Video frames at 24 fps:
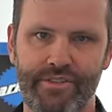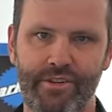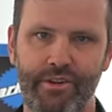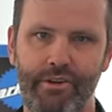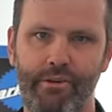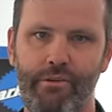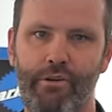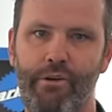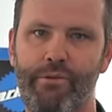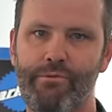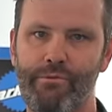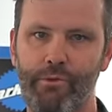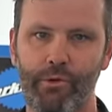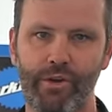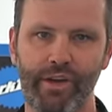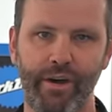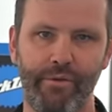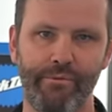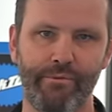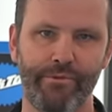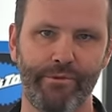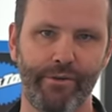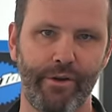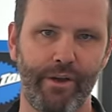to your overall
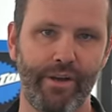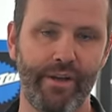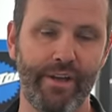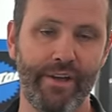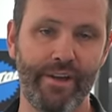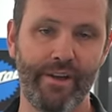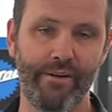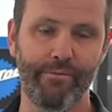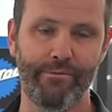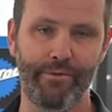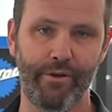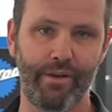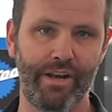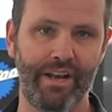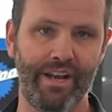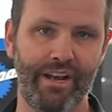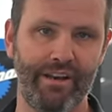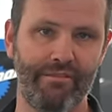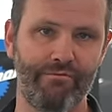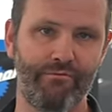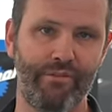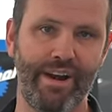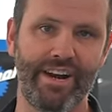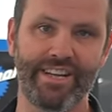comfort for
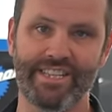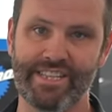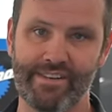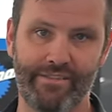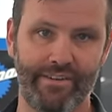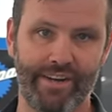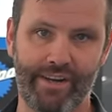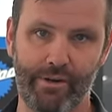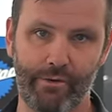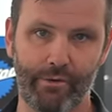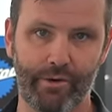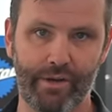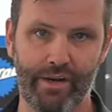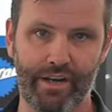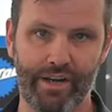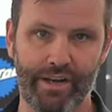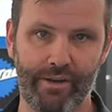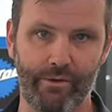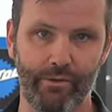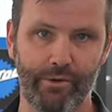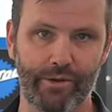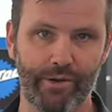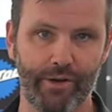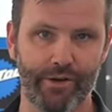relative
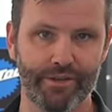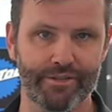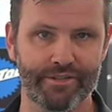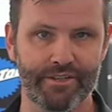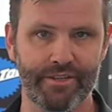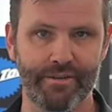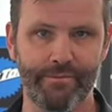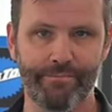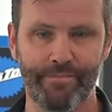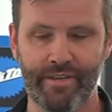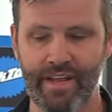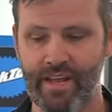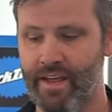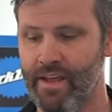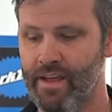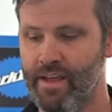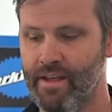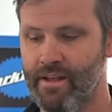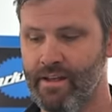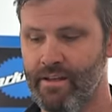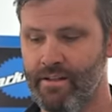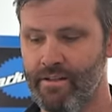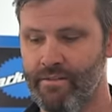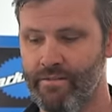little cost.
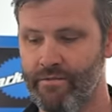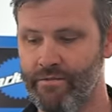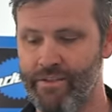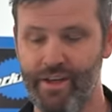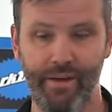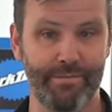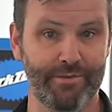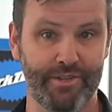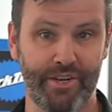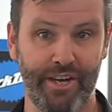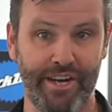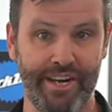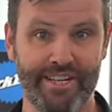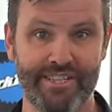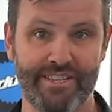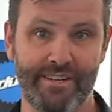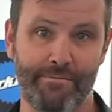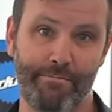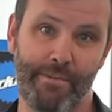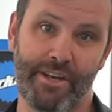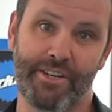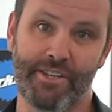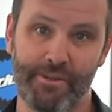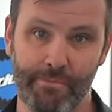The upside is
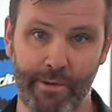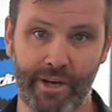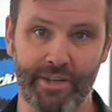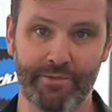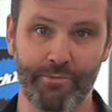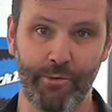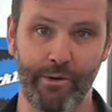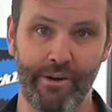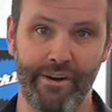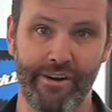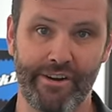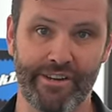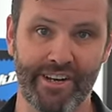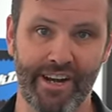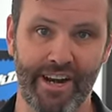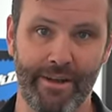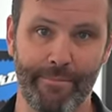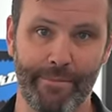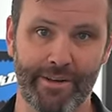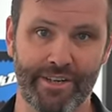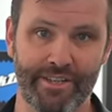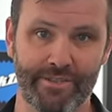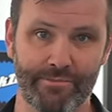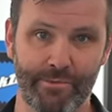it makes you miles more
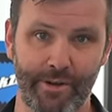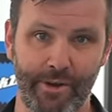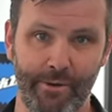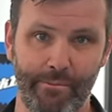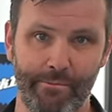aerodynamic as well.